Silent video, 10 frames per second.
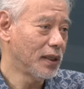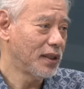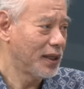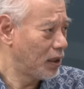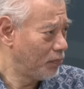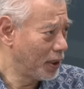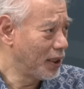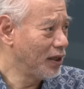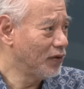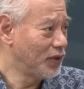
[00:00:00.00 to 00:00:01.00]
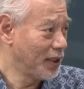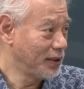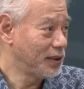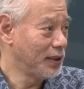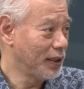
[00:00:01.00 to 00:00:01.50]
I think at the beginning of the
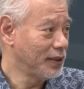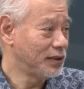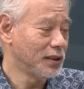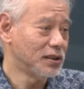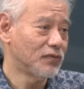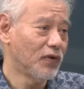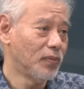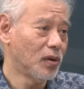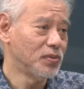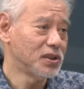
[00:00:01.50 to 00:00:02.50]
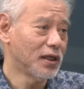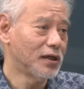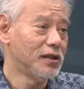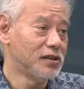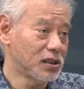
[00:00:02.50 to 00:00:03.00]
1990s, if I'm not
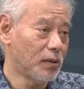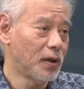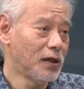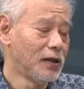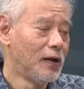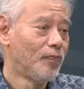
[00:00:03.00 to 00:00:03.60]
mistaken, in Sabah.